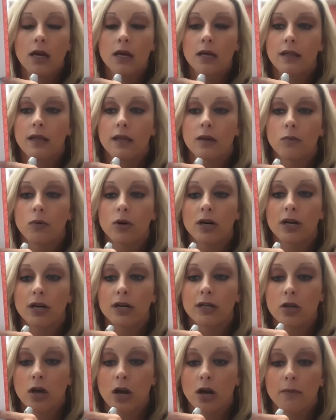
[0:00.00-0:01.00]
And then we're
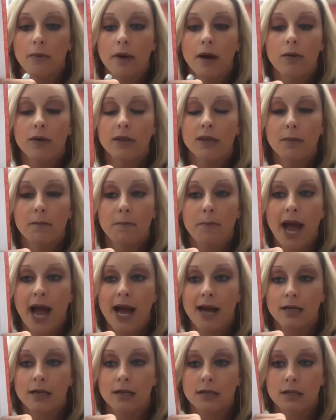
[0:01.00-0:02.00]
gonna talk about what the
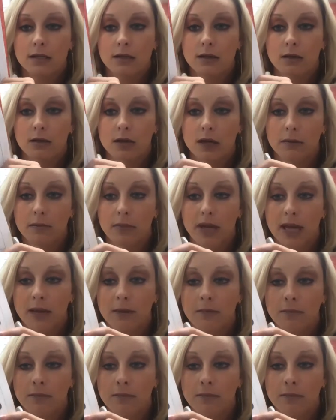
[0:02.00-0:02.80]
back's gonna be.